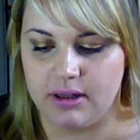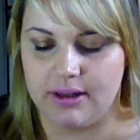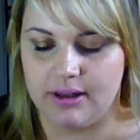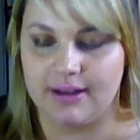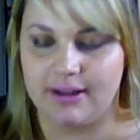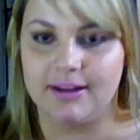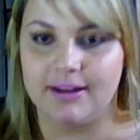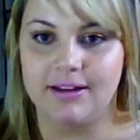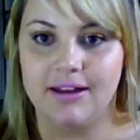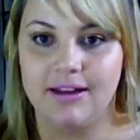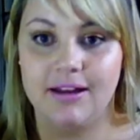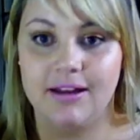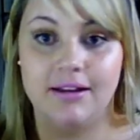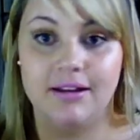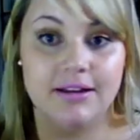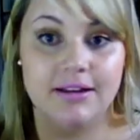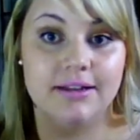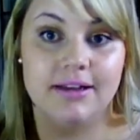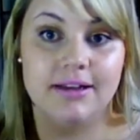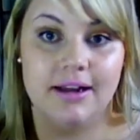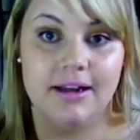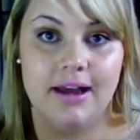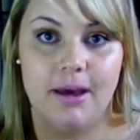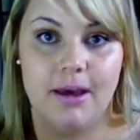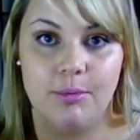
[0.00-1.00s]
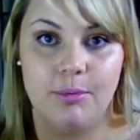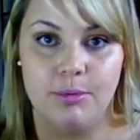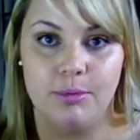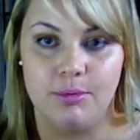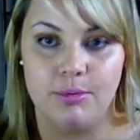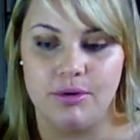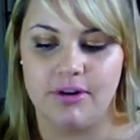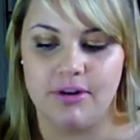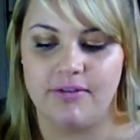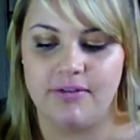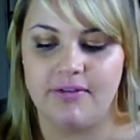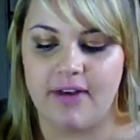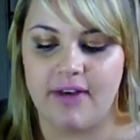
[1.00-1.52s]
like it can happen
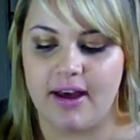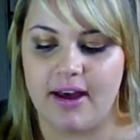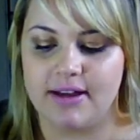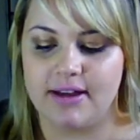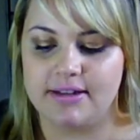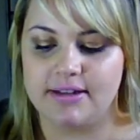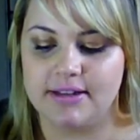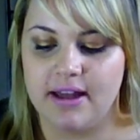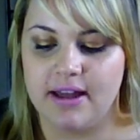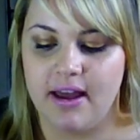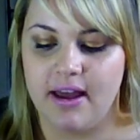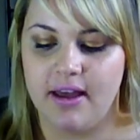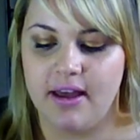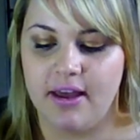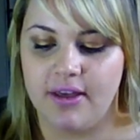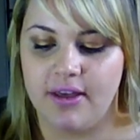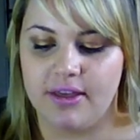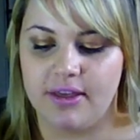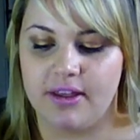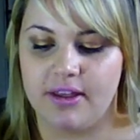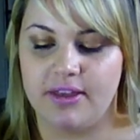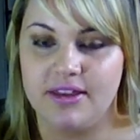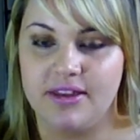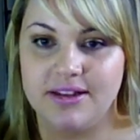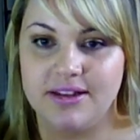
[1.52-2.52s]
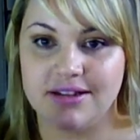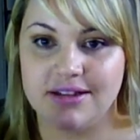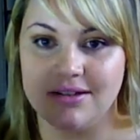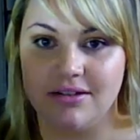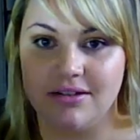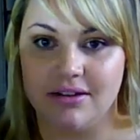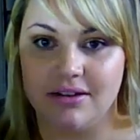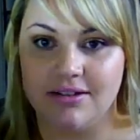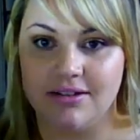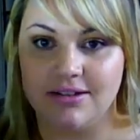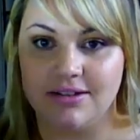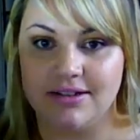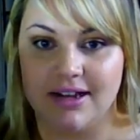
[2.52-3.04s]
pretty fast that this is
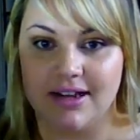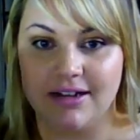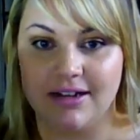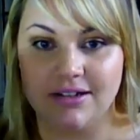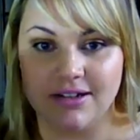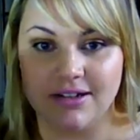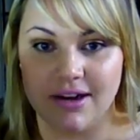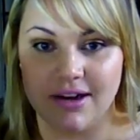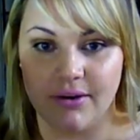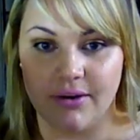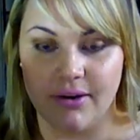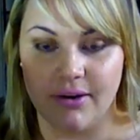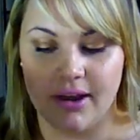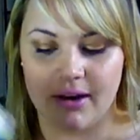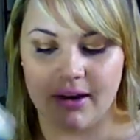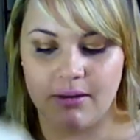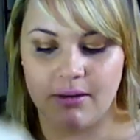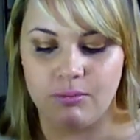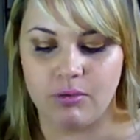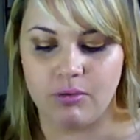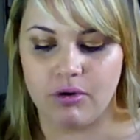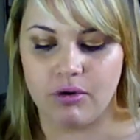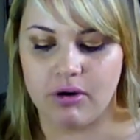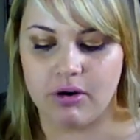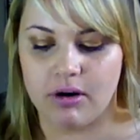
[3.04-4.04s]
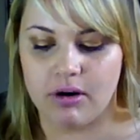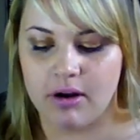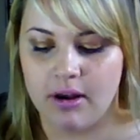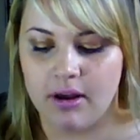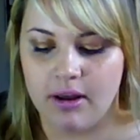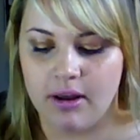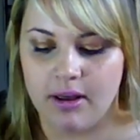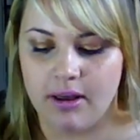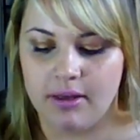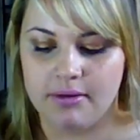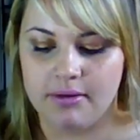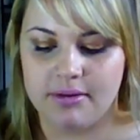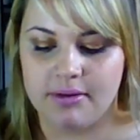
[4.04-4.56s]
not sanitary anymore.
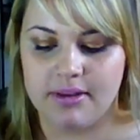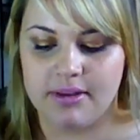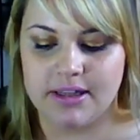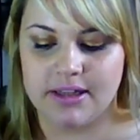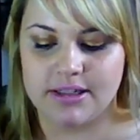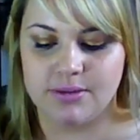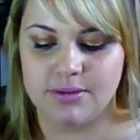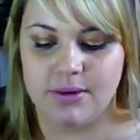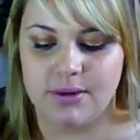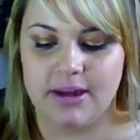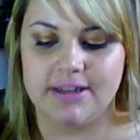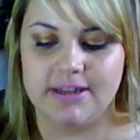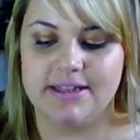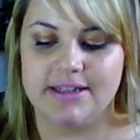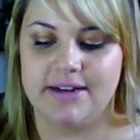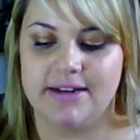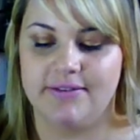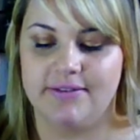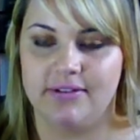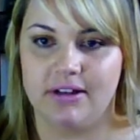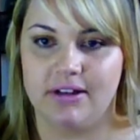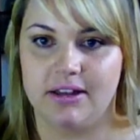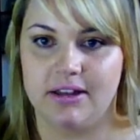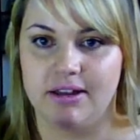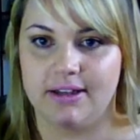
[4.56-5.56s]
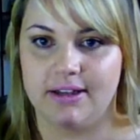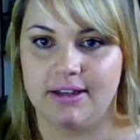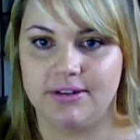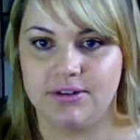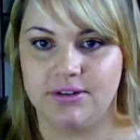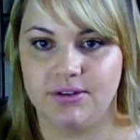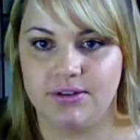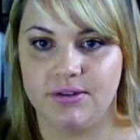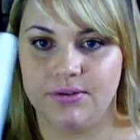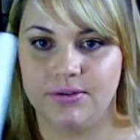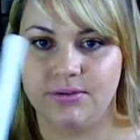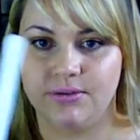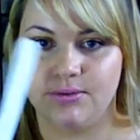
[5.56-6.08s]
That's why I definitely like
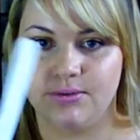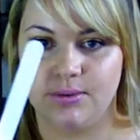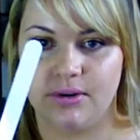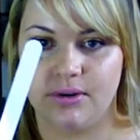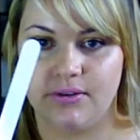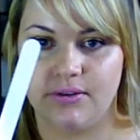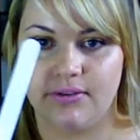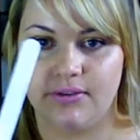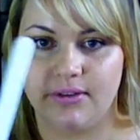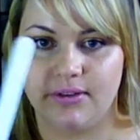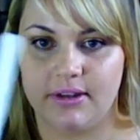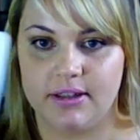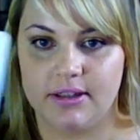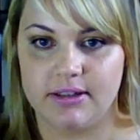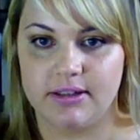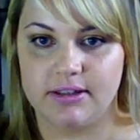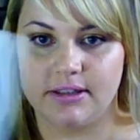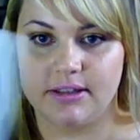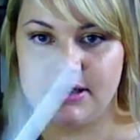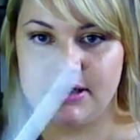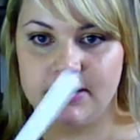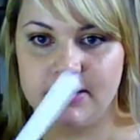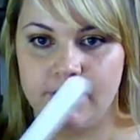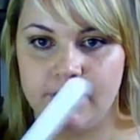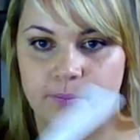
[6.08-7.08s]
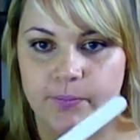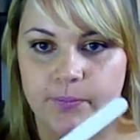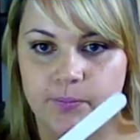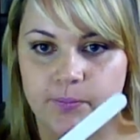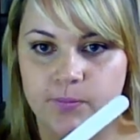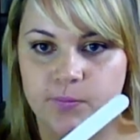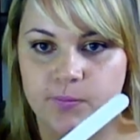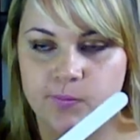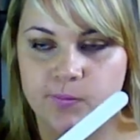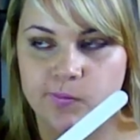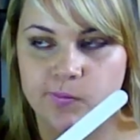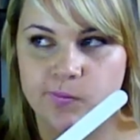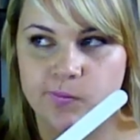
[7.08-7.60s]
to use one of these
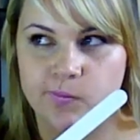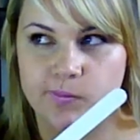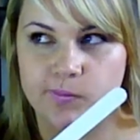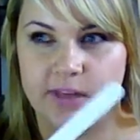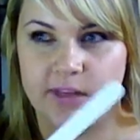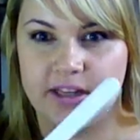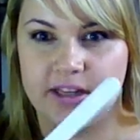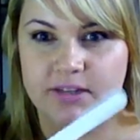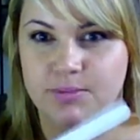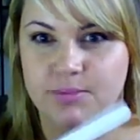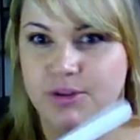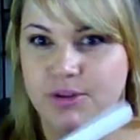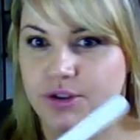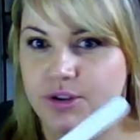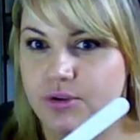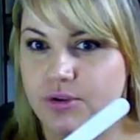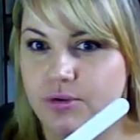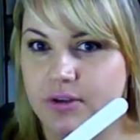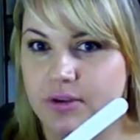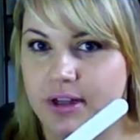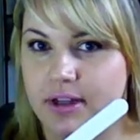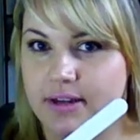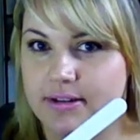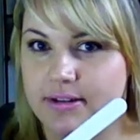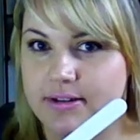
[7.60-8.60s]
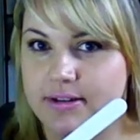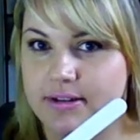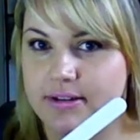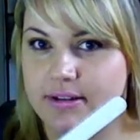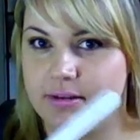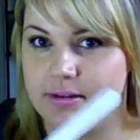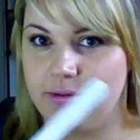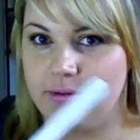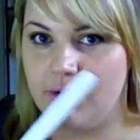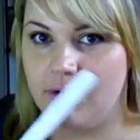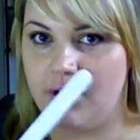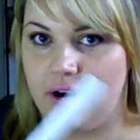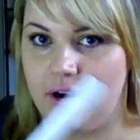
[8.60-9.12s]
spatulas,
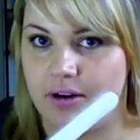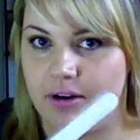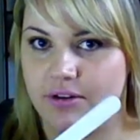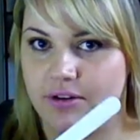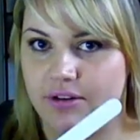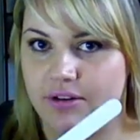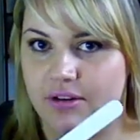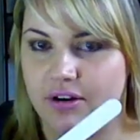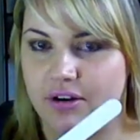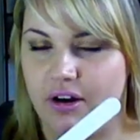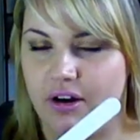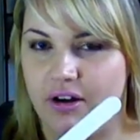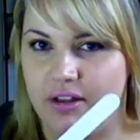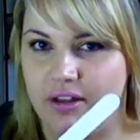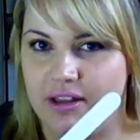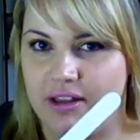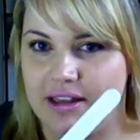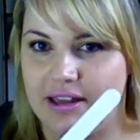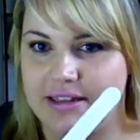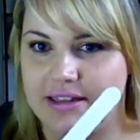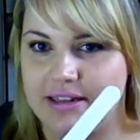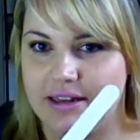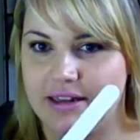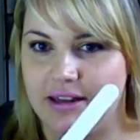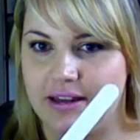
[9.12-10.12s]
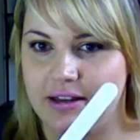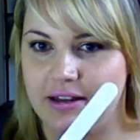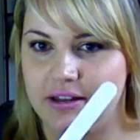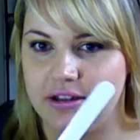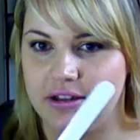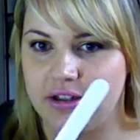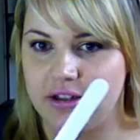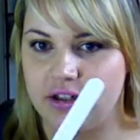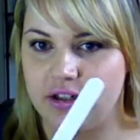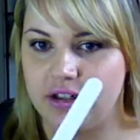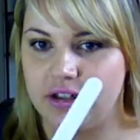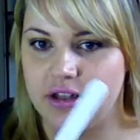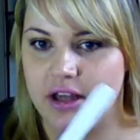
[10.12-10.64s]
or how do you call these in
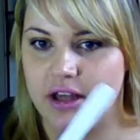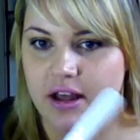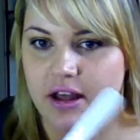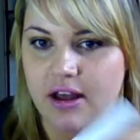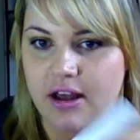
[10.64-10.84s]
English?